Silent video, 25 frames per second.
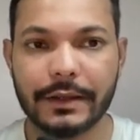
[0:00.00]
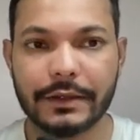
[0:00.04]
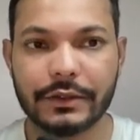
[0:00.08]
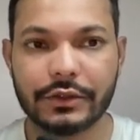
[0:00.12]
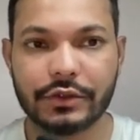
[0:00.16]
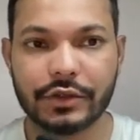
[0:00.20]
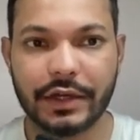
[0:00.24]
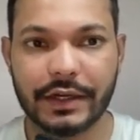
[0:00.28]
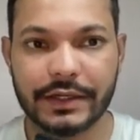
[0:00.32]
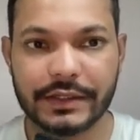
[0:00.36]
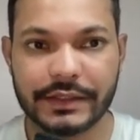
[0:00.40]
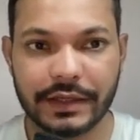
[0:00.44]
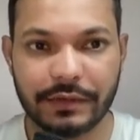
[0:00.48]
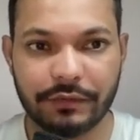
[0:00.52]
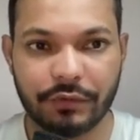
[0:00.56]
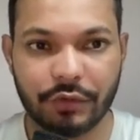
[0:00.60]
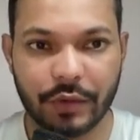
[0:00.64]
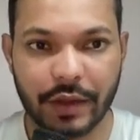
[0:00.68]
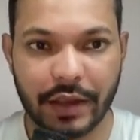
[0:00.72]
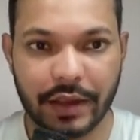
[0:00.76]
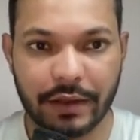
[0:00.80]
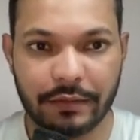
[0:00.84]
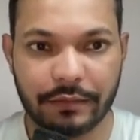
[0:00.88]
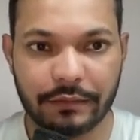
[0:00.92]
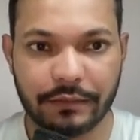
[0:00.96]
So let's say if you
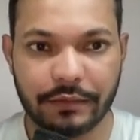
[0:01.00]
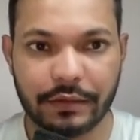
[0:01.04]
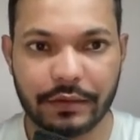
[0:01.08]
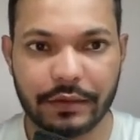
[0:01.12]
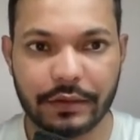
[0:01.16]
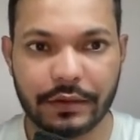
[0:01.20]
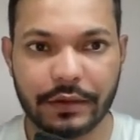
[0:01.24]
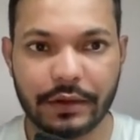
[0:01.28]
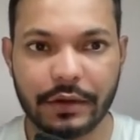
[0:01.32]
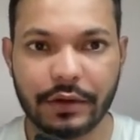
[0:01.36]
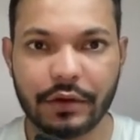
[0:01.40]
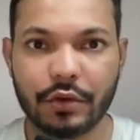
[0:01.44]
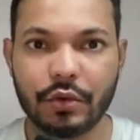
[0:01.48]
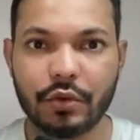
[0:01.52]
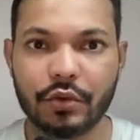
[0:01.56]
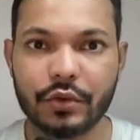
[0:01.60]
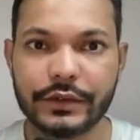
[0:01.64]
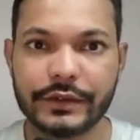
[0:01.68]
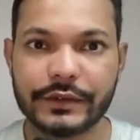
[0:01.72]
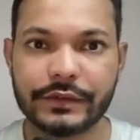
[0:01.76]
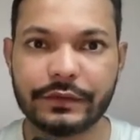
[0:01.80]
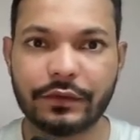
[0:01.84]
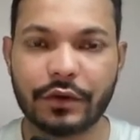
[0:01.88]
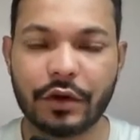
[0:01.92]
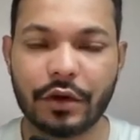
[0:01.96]
have
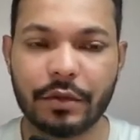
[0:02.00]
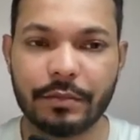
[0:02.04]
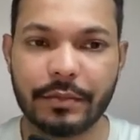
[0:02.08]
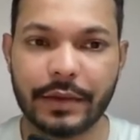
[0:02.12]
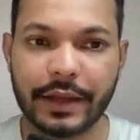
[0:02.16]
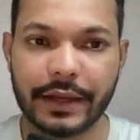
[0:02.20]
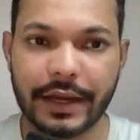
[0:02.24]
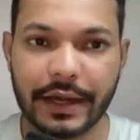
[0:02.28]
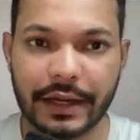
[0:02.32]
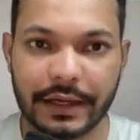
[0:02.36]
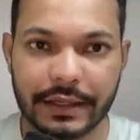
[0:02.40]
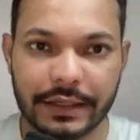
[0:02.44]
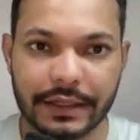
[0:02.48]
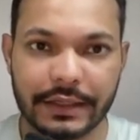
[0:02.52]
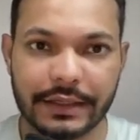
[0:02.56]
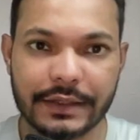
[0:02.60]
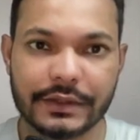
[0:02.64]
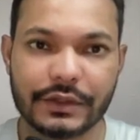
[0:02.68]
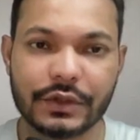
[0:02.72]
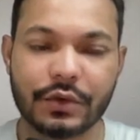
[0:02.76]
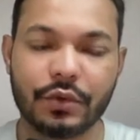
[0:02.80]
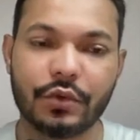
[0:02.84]
codes from analytics,